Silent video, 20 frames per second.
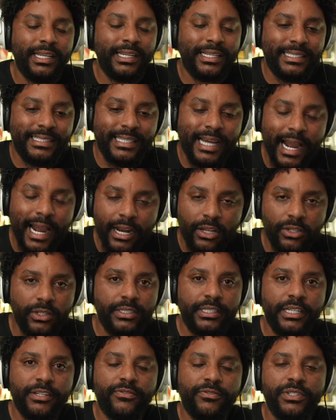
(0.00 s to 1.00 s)
entirely
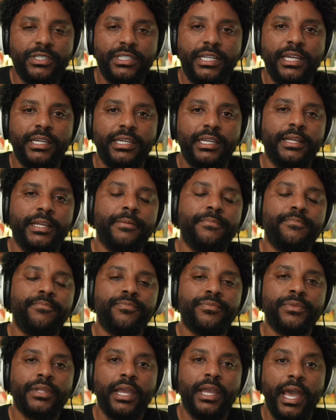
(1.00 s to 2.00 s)
different ticket
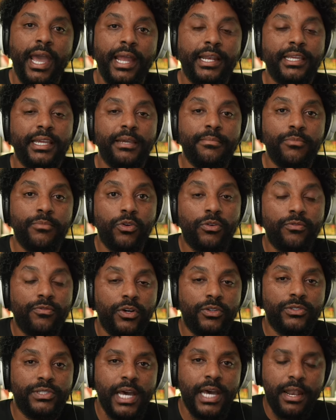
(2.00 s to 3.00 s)
and get more
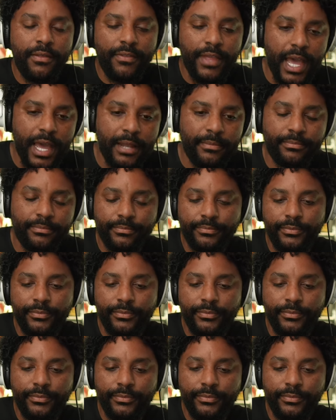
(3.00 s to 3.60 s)
votes out of that.